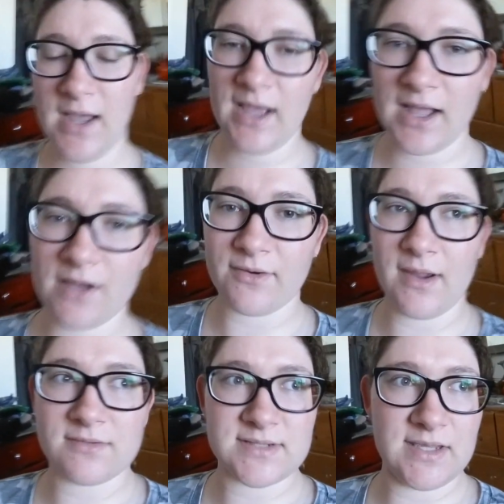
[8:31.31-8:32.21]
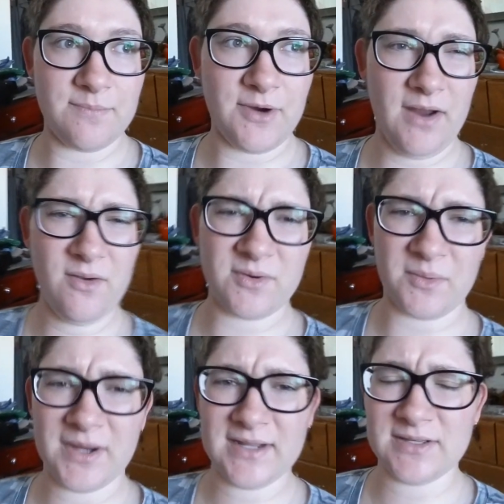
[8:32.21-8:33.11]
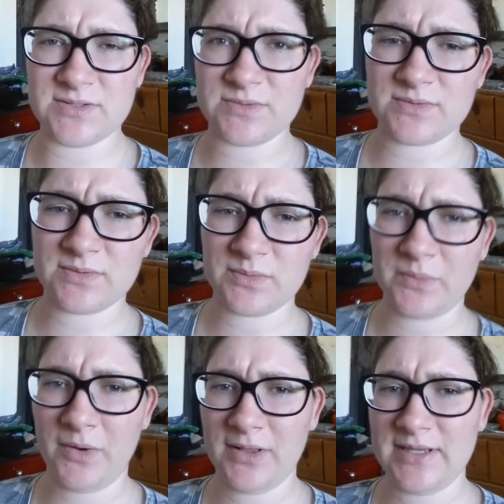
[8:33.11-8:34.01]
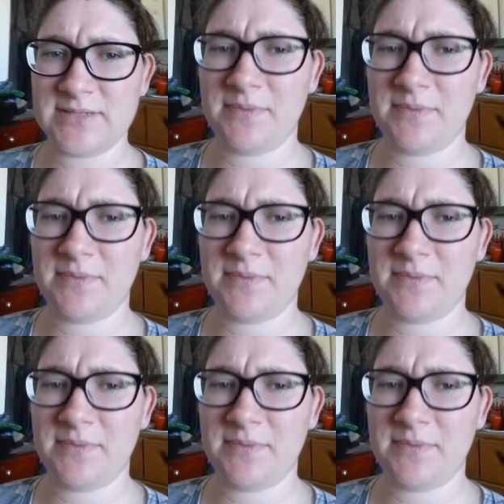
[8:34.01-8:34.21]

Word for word: groundskeeper. I don't know what his role is,